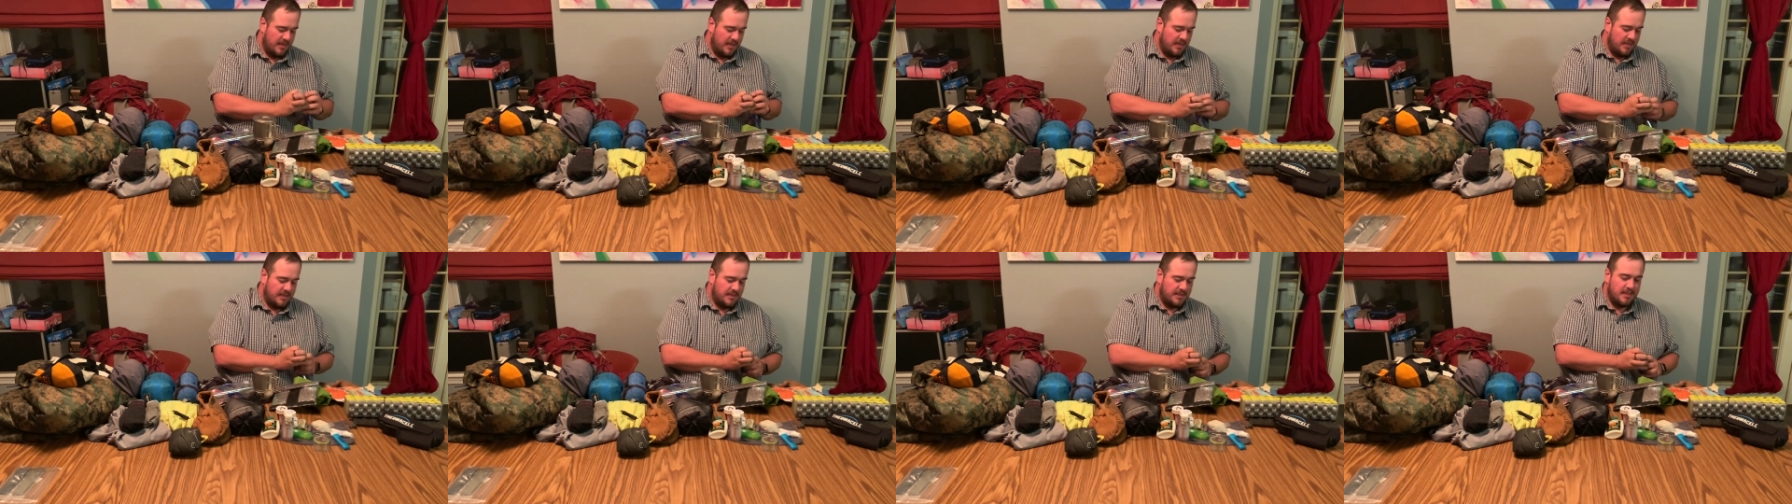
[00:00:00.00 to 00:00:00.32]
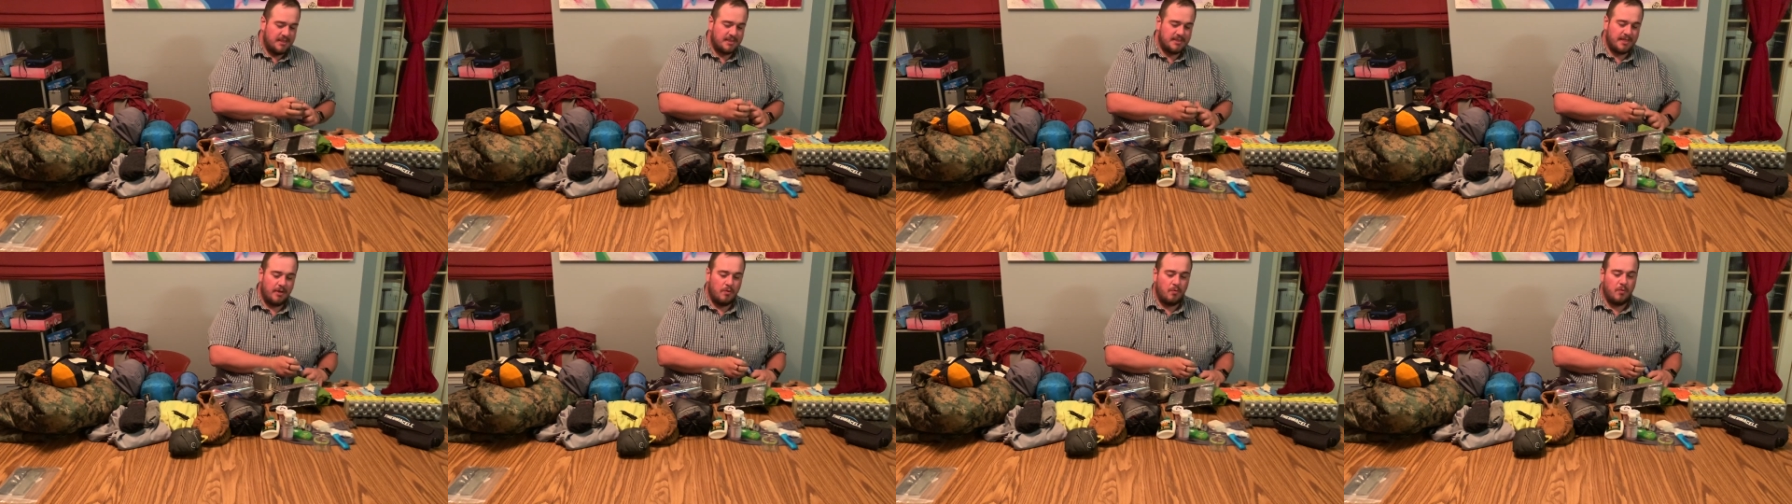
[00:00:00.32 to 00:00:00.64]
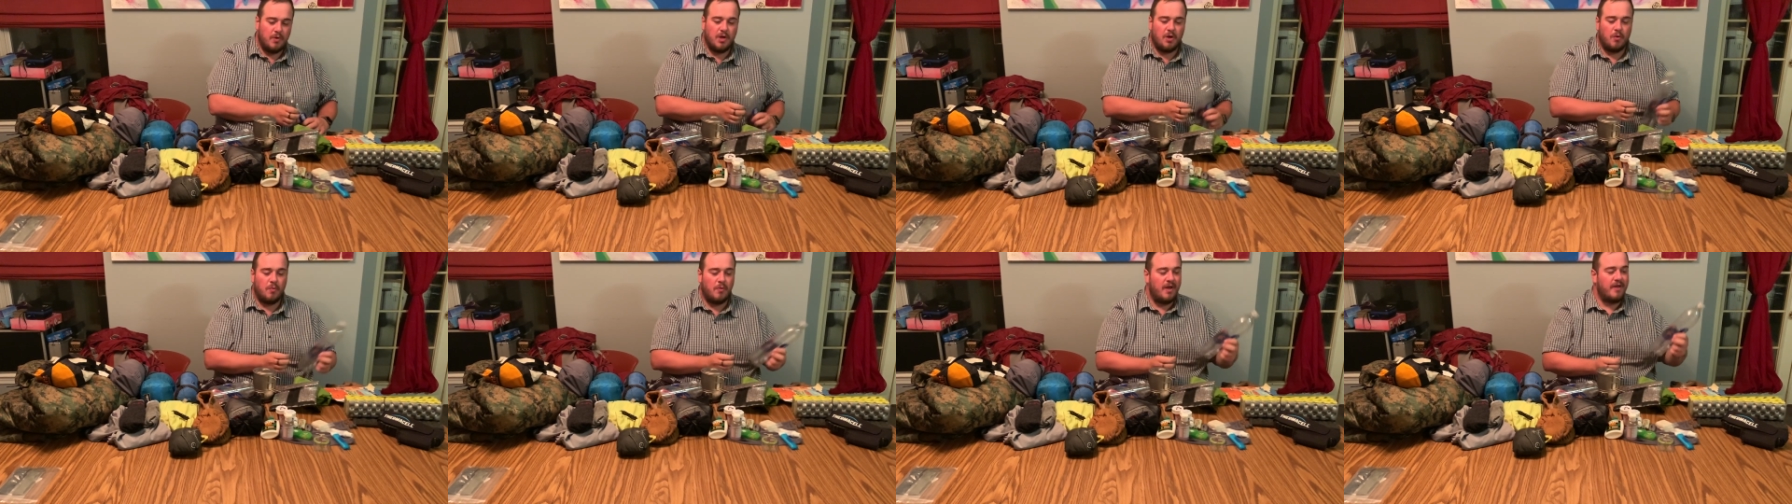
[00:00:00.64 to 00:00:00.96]
since I
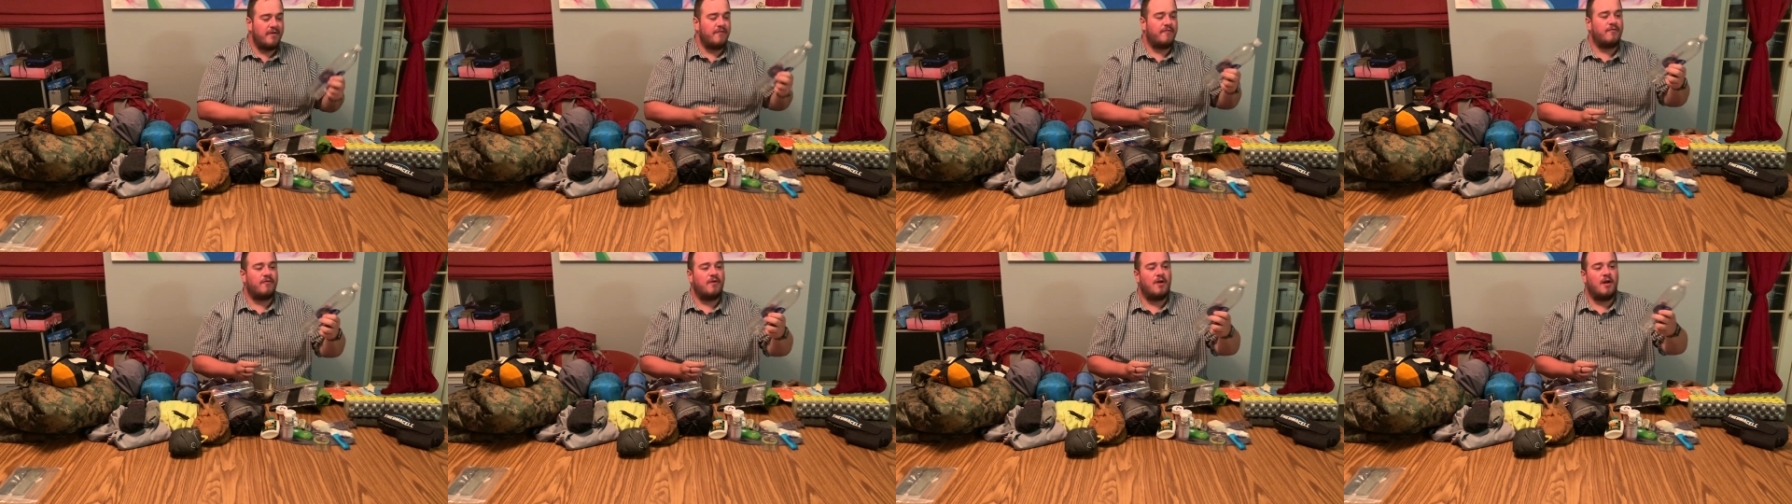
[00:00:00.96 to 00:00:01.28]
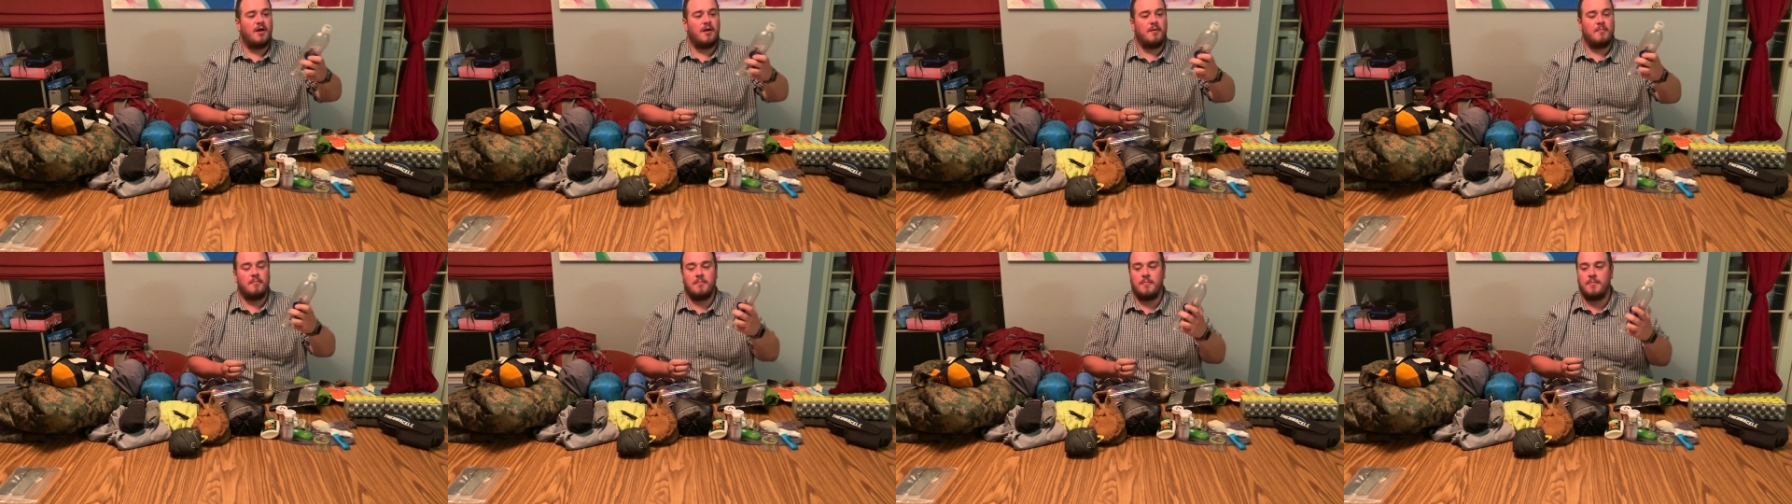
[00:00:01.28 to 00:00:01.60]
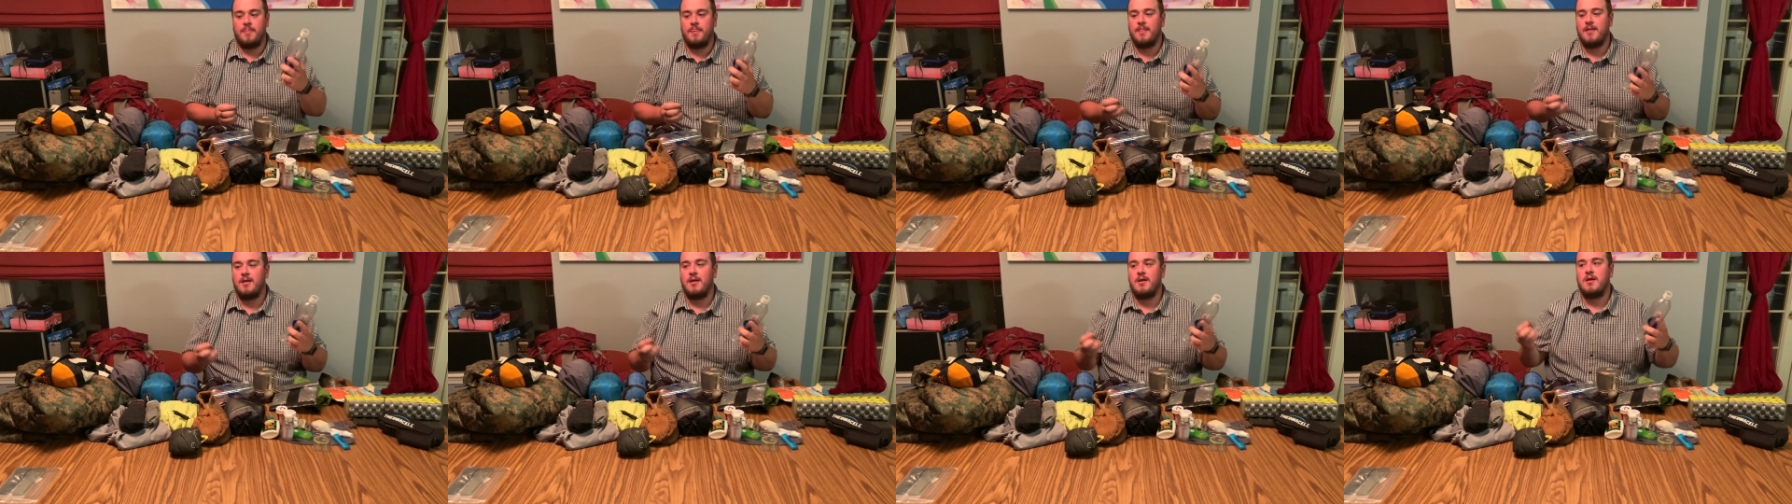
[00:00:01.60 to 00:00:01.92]
went away from
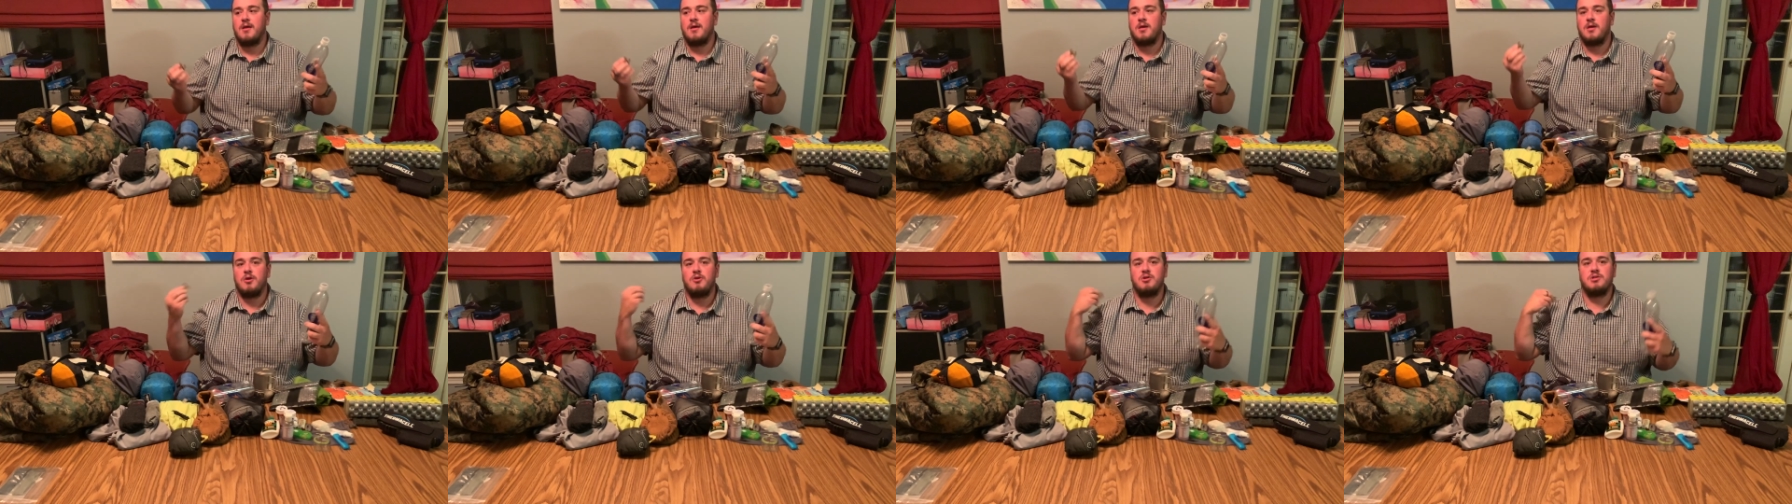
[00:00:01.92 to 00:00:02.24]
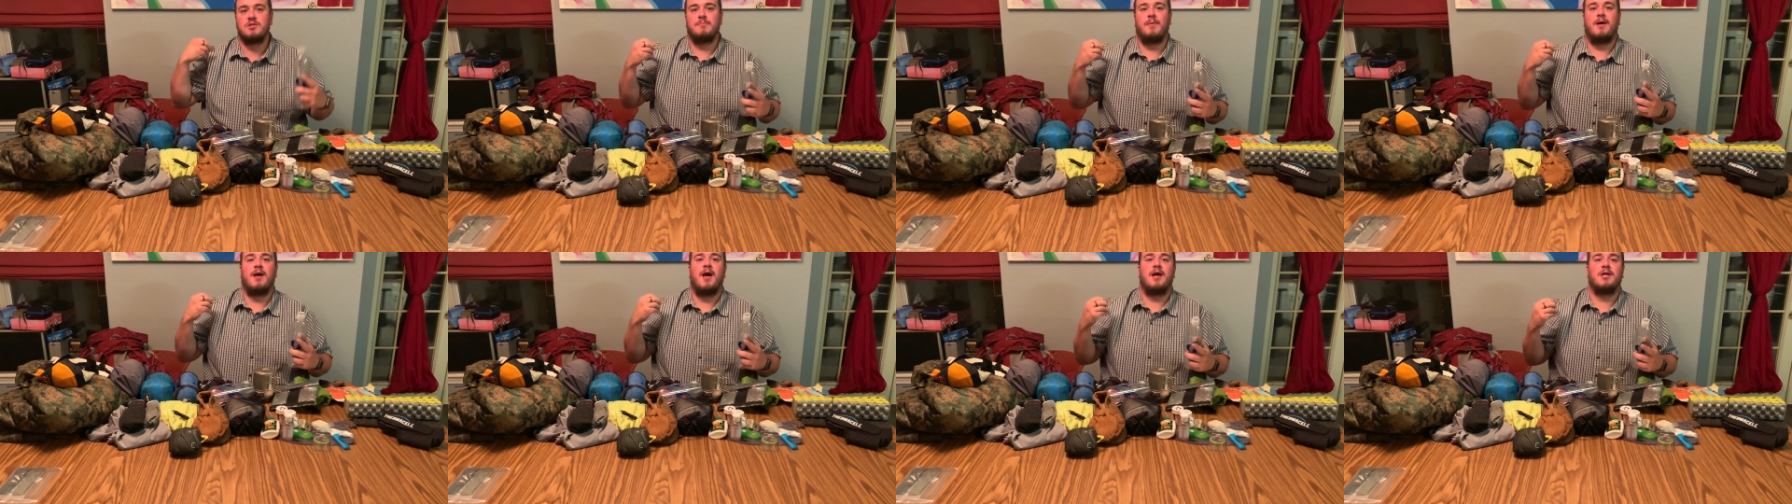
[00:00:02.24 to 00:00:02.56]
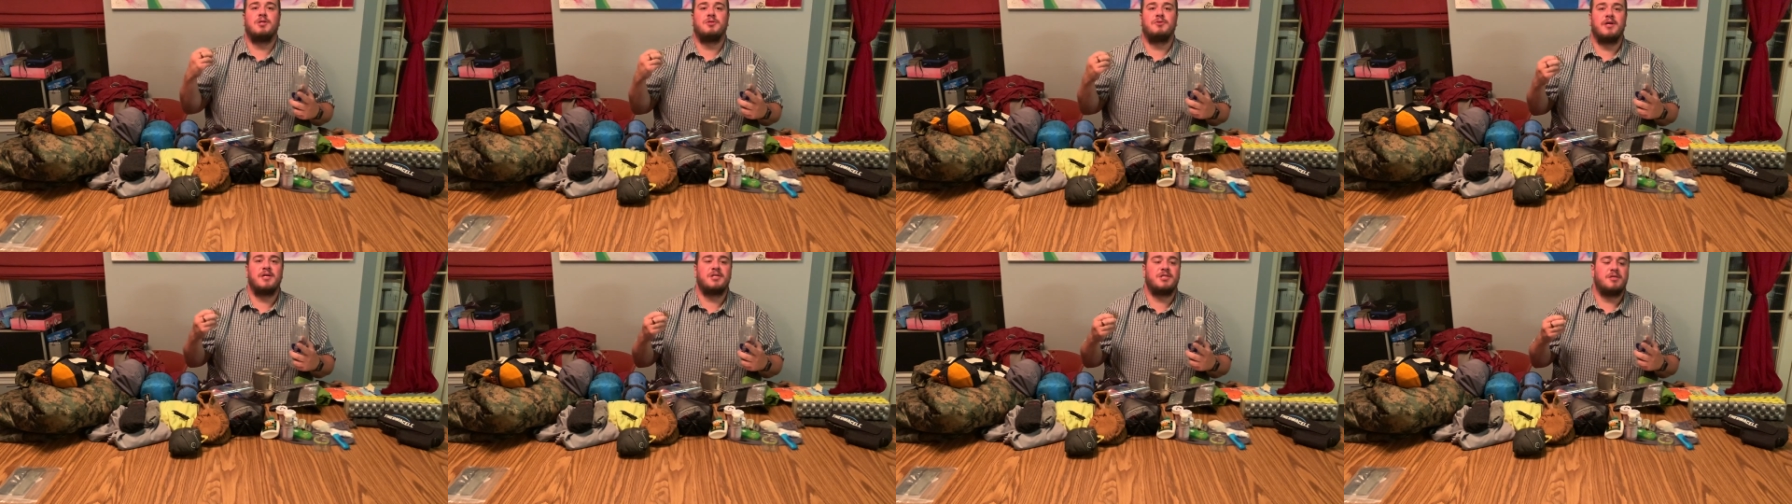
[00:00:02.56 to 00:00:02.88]
using my
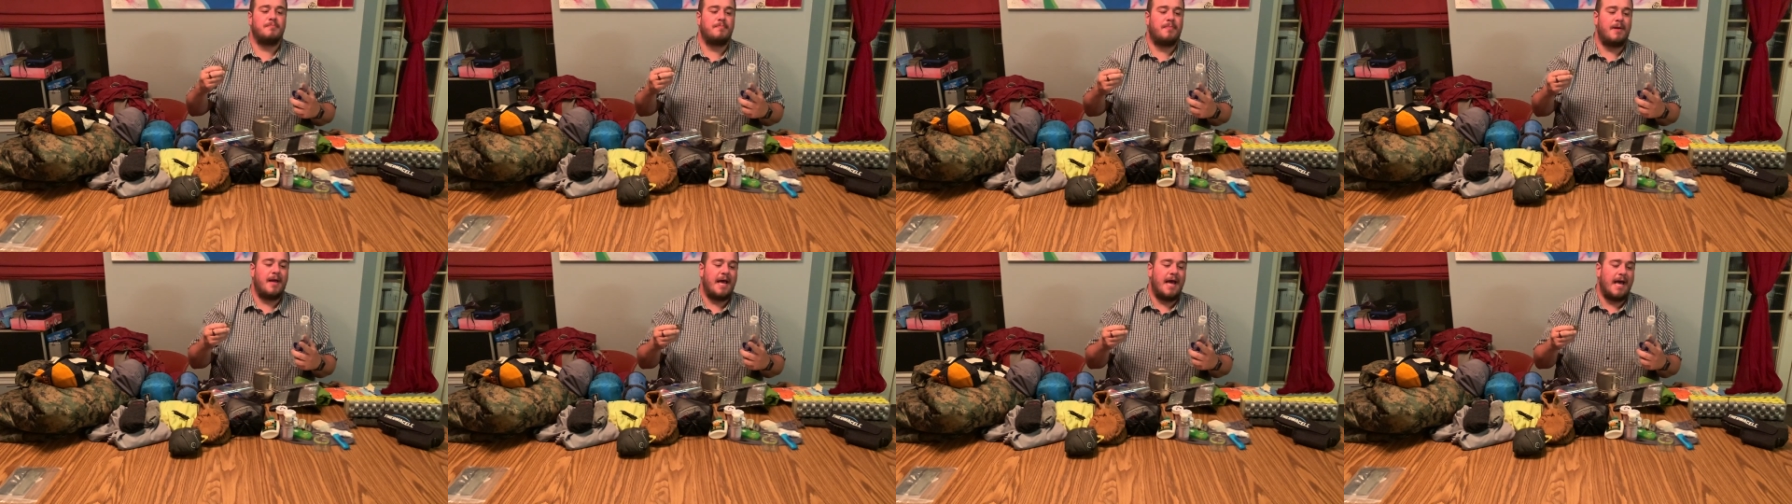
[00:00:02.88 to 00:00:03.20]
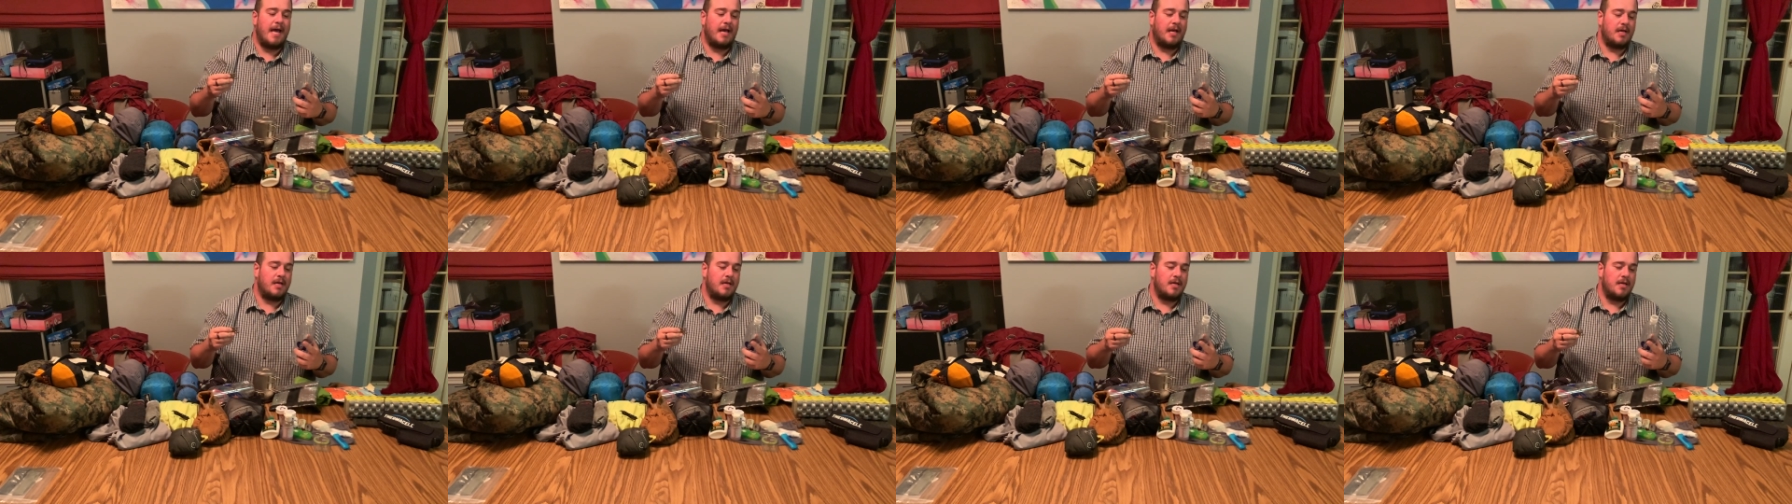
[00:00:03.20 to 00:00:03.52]
hydration pack,